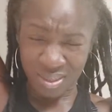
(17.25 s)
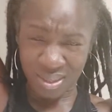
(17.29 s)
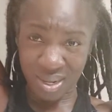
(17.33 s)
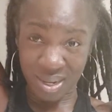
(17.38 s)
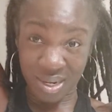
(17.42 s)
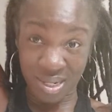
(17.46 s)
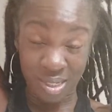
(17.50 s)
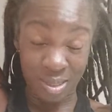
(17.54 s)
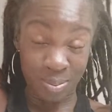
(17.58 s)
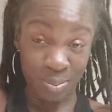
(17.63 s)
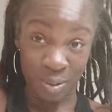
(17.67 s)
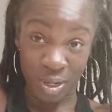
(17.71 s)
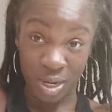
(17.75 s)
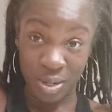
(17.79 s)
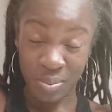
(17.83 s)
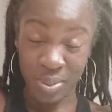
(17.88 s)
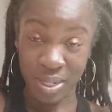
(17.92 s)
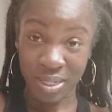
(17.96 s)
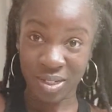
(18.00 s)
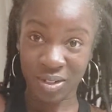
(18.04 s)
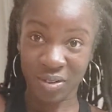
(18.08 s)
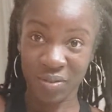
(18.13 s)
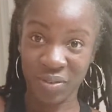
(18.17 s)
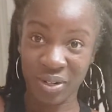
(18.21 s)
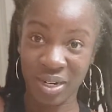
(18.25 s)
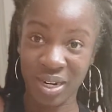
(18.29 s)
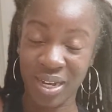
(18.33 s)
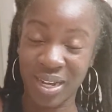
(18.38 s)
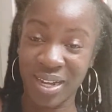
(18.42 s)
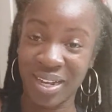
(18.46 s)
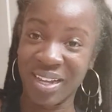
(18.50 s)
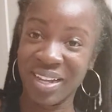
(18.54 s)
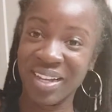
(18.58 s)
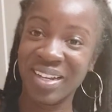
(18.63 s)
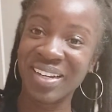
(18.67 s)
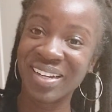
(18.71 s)
I just sprayed myself in the
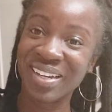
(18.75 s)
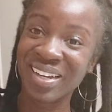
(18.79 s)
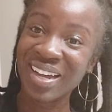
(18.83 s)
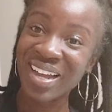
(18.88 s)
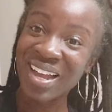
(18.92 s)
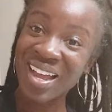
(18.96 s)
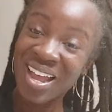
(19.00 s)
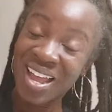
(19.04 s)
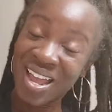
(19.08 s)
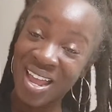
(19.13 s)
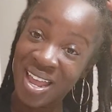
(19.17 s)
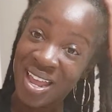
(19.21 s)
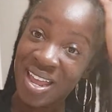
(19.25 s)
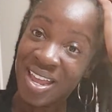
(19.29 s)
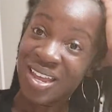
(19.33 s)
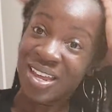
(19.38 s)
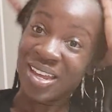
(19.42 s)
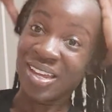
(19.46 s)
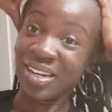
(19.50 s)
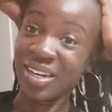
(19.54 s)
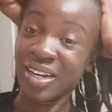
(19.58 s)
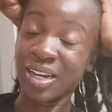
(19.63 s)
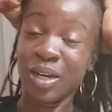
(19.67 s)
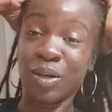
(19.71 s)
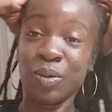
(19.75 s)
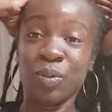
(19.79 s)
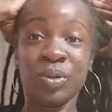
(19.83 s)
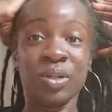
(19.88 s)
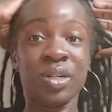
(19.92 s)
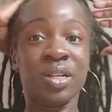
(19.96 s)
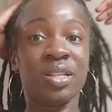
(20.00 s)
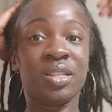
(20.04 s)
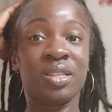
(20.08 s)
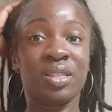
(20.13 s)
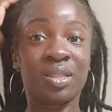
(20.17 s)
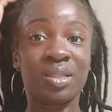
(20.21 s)
eye, and I
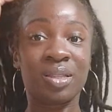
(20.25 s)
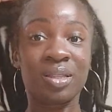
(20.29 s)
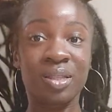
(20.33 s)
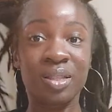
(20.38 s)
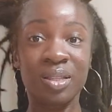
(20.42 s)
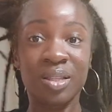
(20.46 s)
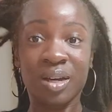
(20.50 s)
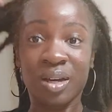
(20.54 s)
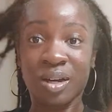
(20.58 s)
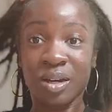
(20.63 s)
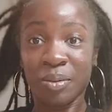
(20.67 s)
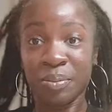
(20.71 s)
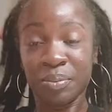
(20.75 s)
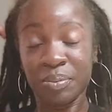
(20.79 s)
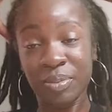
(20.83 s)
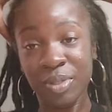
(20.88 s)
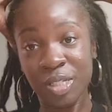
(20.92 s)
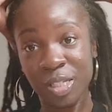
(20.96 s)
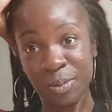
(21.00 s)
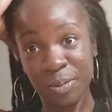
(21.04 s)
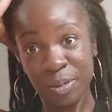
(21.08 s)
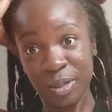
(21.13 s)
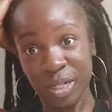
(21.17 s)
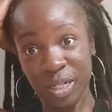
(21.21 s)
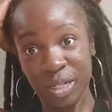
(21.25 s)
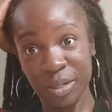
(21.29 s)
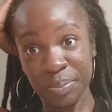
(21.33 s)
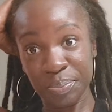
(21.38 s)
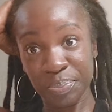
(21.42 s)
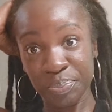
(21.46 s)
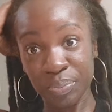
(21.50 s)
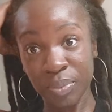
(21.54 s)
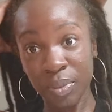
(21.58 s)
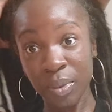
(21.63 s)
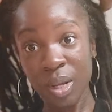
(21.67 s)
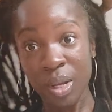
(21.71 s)
want to split it.
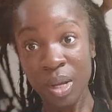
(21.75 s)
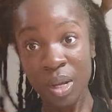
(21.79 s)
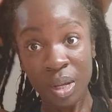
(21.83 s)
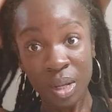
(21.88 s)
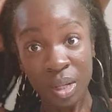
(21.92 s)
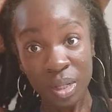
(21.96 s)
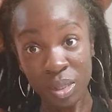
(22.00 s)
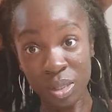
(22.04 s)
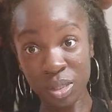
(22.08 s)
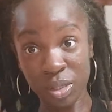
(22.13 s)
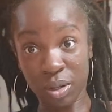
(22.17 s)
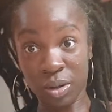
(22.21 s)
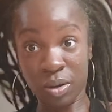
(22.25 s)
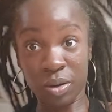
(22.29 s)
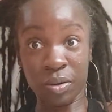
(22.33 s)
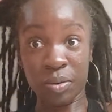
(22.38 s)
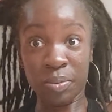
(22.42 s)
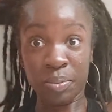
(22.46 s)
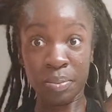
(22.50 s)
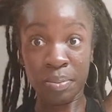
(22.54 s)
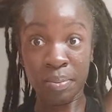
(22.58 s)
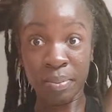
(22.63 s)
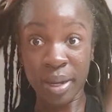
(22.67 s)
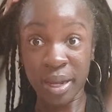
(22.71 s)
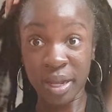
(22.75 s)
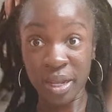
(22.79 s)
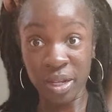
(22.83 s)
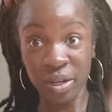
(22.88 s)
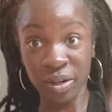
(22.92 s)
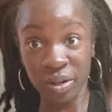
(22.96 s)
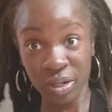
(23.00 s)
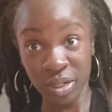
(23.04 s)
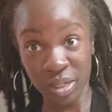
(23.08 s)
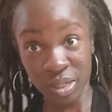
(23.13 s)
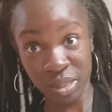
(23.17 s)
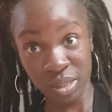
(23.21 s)
So my
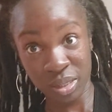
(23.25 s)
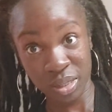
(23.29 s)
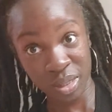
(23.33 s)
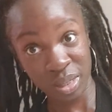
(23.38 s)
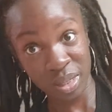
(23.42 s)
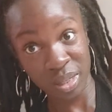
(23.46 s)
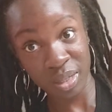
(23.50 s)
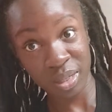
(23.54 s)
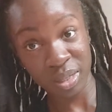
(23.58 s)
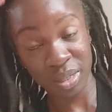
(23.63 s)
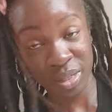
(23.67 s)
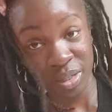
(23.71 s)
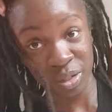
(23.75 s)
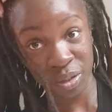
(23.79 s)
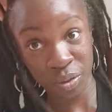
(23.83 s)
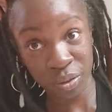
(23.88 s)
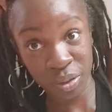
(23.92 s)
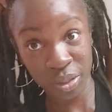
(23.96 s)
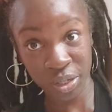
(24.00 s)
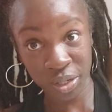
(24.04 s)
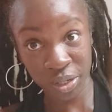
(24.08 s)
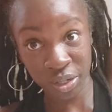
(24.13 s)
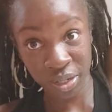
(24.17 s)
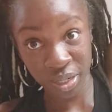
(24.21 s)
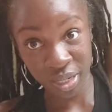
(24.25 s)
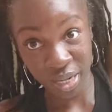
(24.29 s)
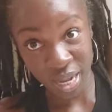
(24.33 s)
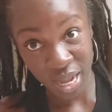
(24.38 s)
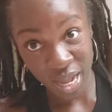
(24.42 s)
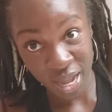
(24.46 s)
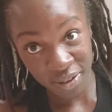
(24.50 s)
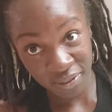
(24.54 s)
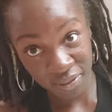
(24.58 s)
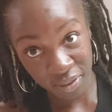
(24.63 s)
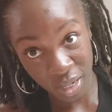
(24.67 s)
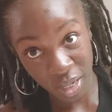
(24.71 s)
hair is still dirty. I
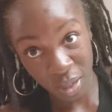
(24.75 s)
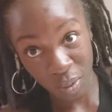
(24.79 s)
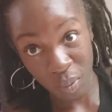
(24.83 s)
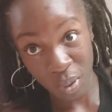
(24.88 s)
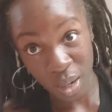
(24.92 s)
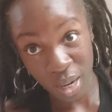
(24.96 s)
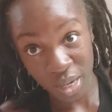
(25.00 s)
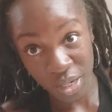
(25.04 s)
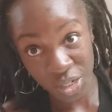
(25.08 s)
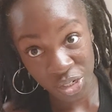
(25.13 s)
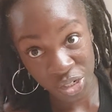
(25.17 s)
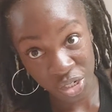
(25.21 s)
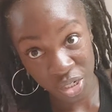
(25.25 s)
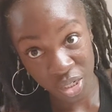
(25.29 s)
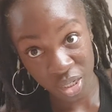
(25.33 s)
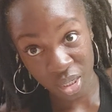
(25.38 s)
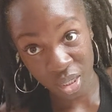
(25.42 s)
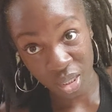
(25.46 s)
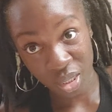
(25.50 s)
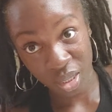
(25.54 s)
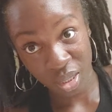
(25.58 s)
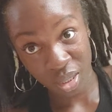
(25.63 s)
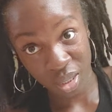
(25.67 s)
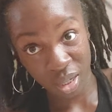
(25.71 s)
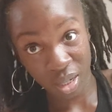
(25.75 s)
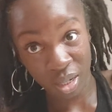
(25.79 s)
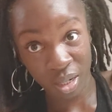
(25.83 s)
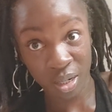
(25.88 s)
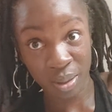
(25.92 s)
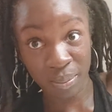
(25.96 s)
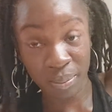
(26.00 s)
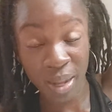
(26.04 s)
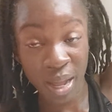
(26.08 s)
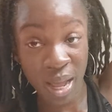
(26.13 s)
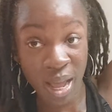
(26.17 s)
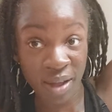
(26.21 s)
have not washed it.
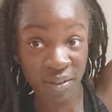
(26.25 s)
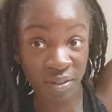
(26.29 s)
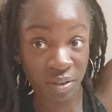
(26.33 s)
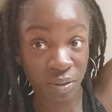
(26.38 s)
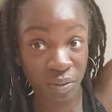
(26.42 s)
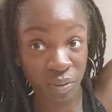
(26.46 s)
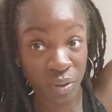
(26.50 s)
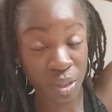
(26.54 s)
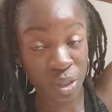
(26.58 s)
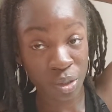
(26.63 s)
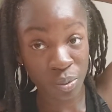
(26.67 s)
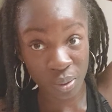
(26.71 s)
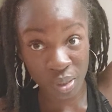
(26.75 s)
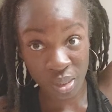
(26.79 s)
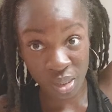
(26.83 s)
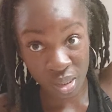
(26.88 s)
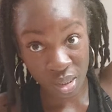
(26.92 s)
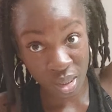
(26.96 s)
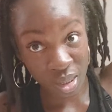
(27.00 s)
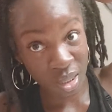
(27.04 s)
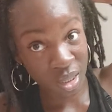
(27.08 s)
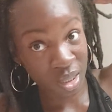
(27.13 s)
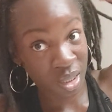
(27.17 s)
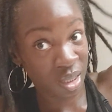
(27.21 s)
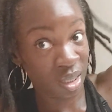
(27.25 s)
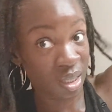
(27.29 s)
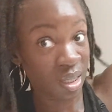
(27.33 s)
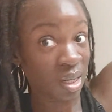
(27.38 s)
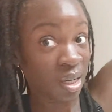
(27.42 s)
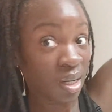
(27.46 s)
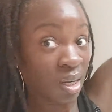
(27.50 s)
I haven't retwisted it.